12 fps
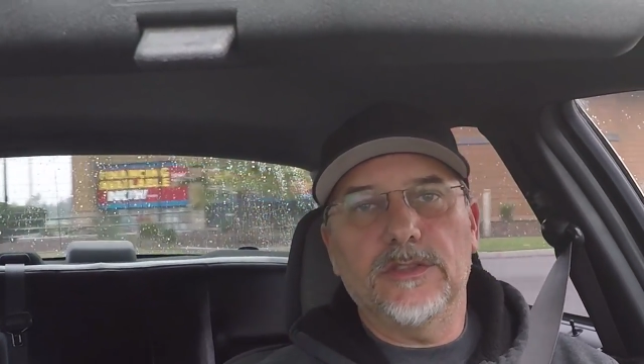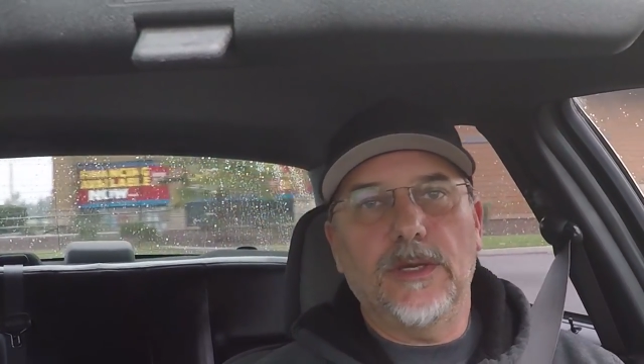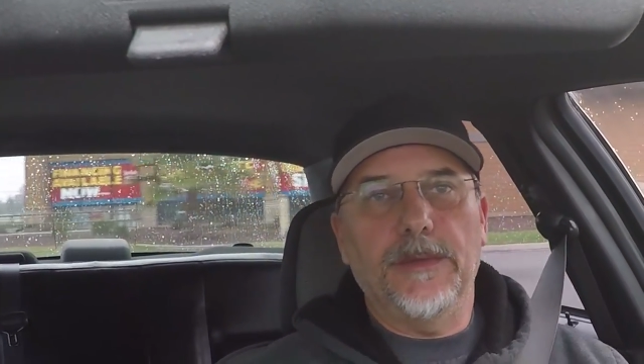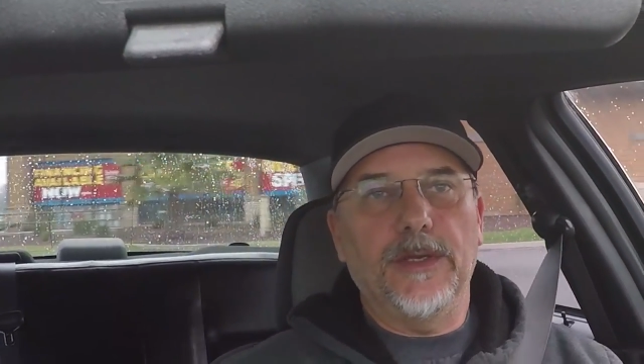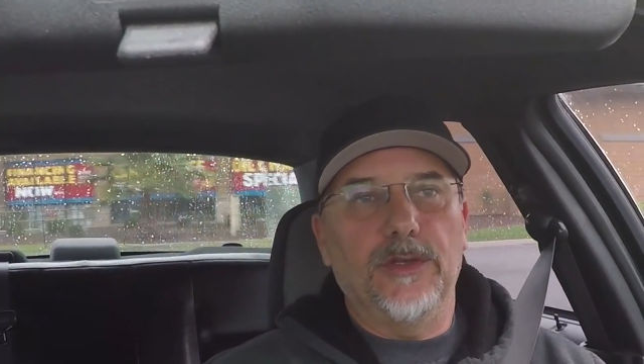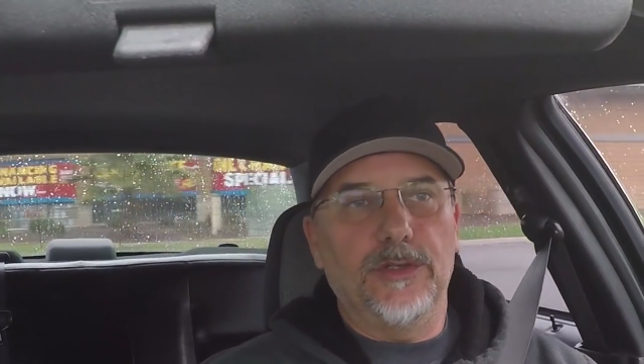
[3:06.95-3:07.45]

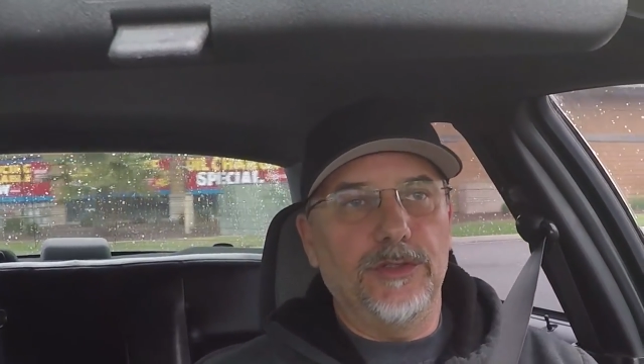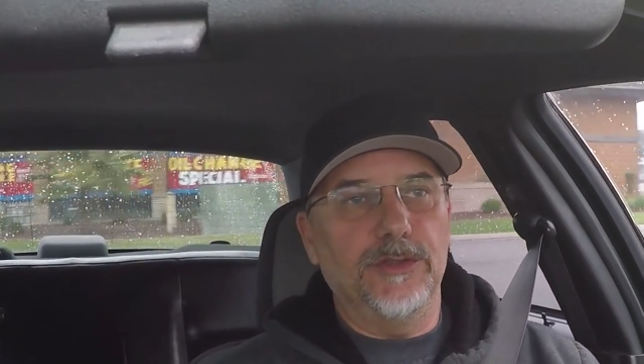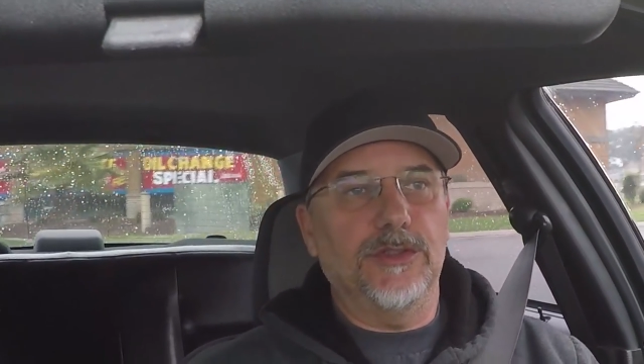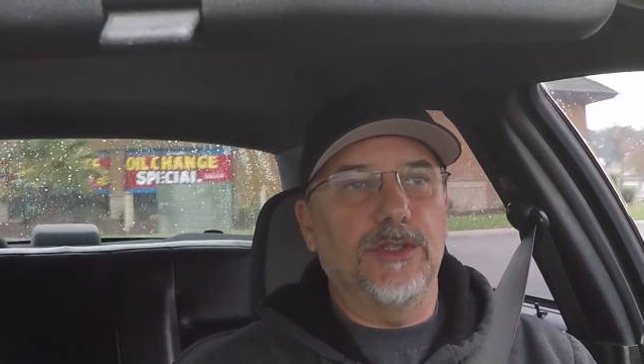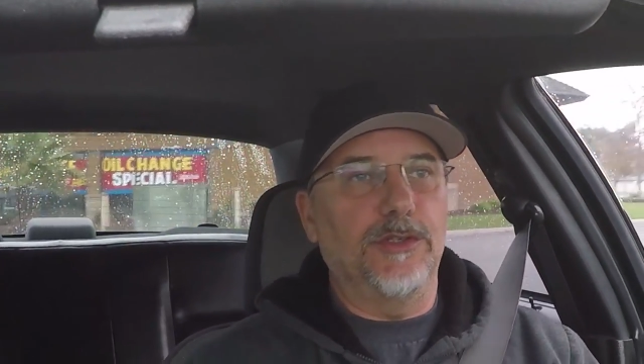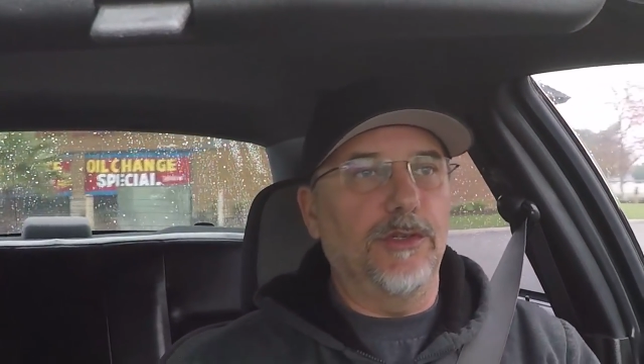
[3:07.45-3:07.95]
time I go to
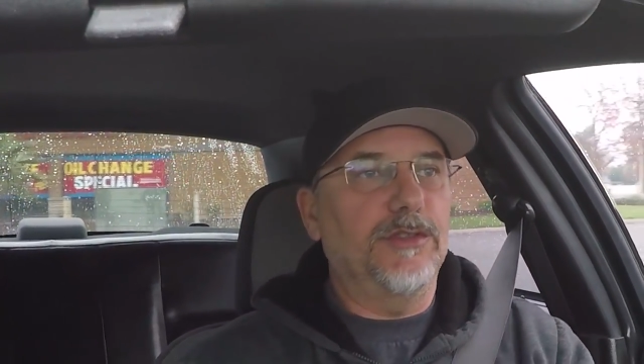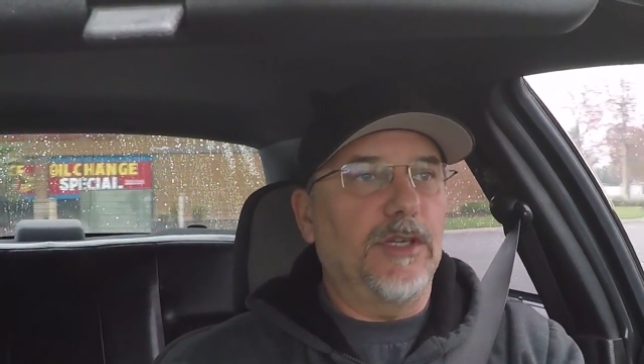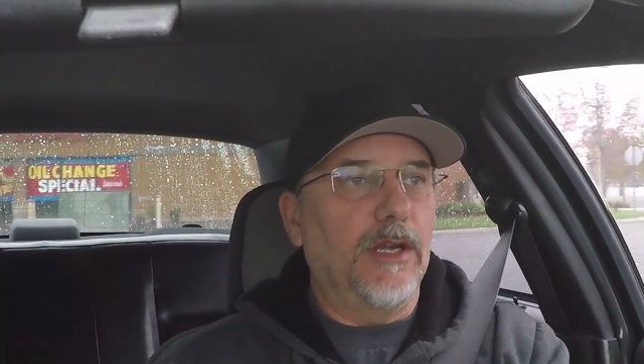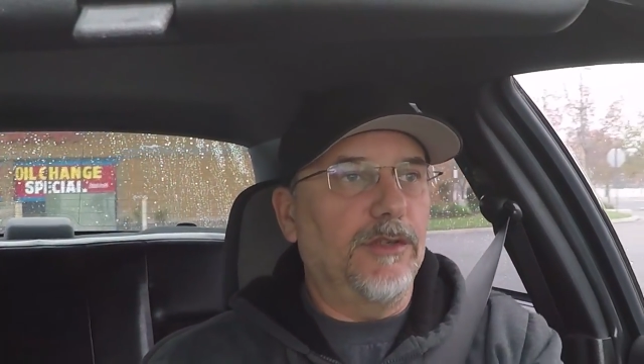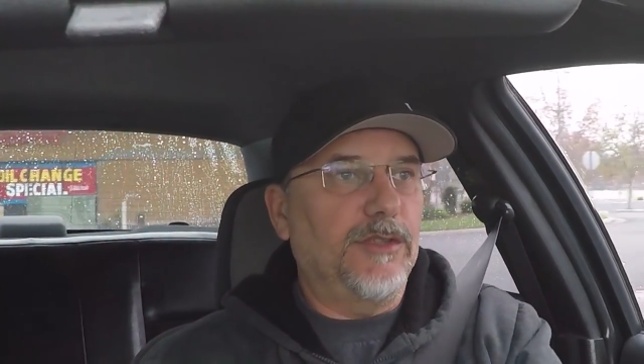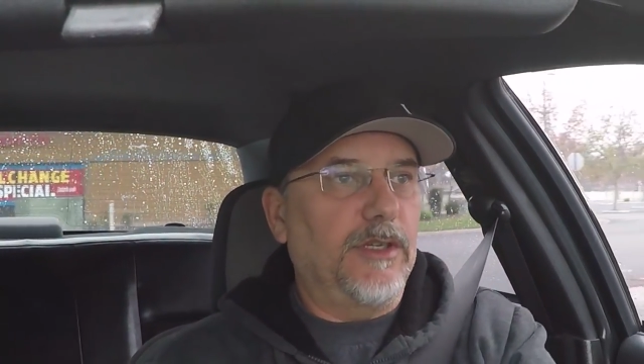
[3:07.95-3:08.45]
use the dirt
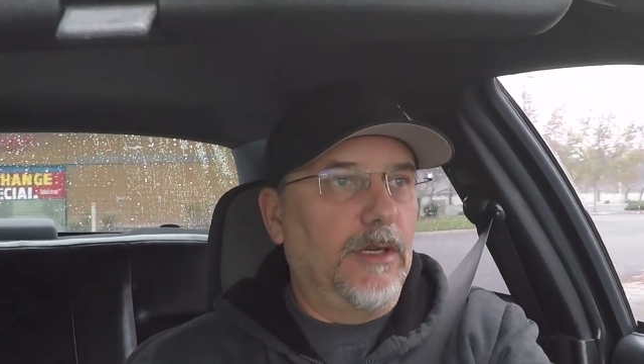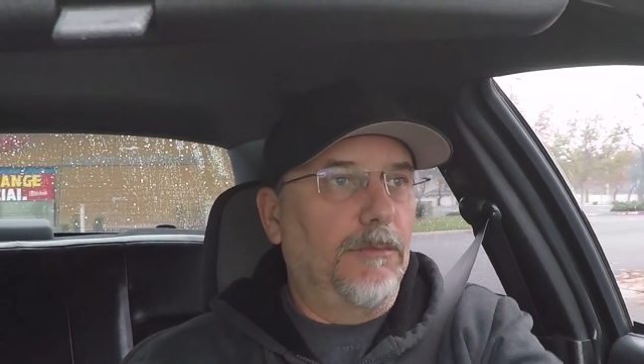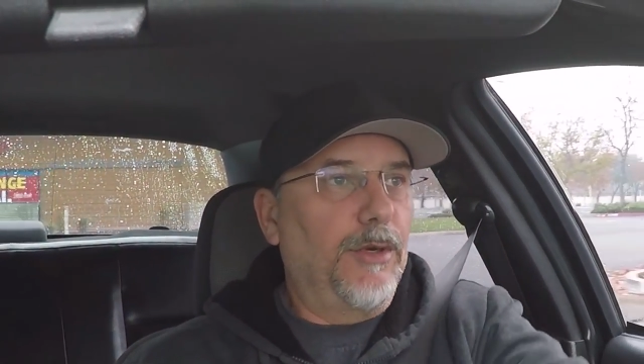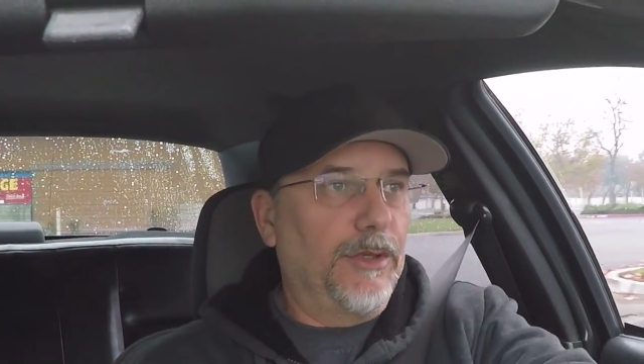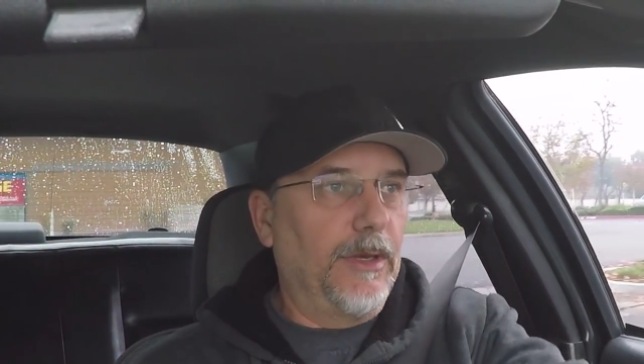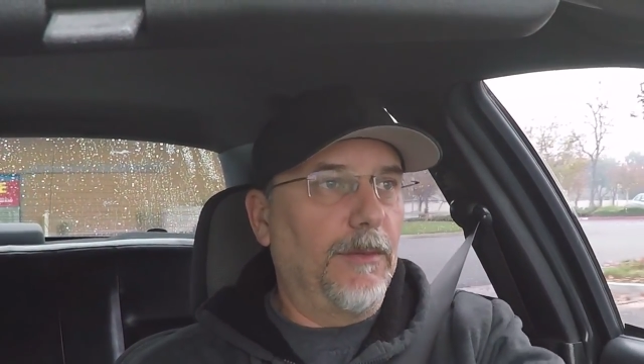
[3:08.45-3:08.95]
tires again and
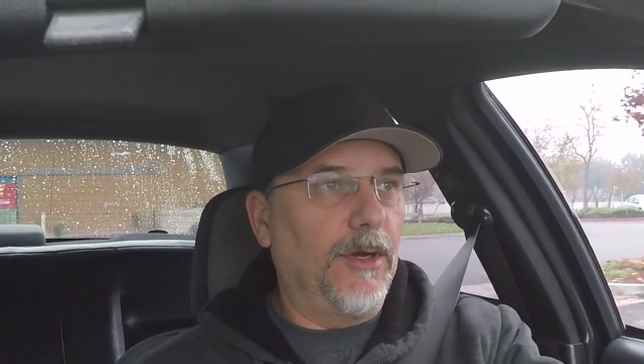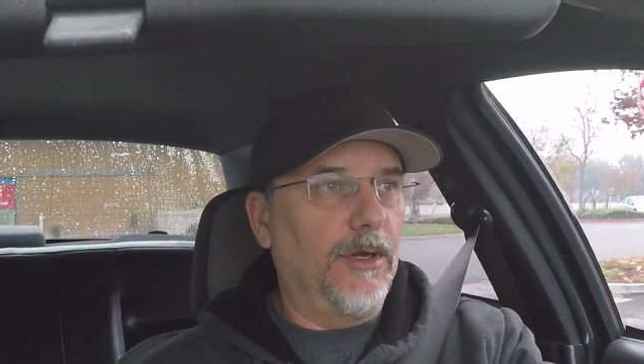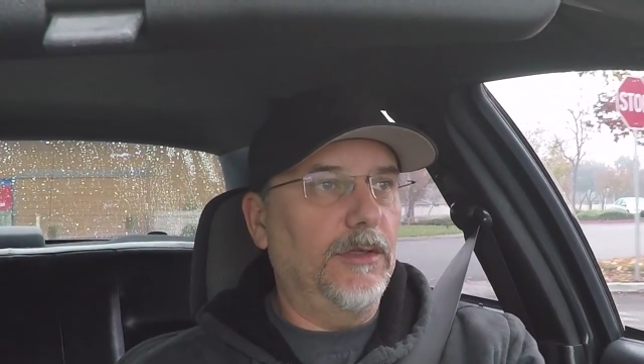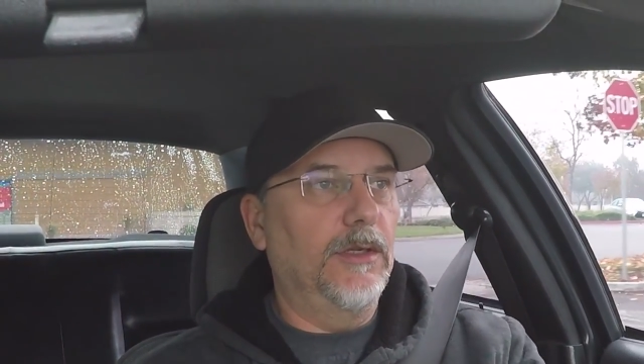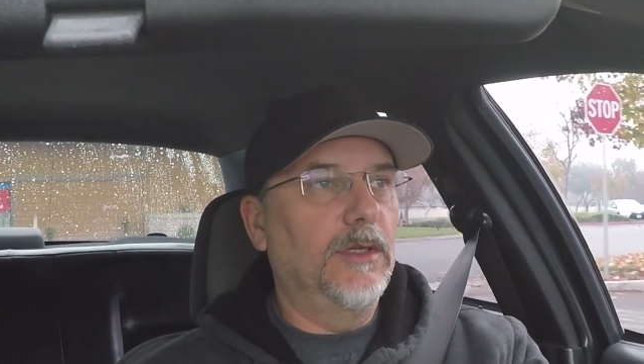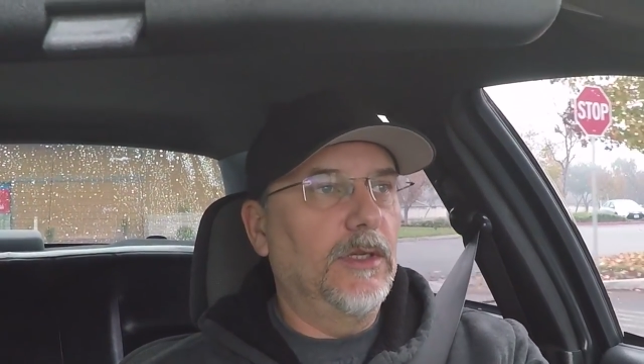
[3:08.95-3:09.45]
put them on,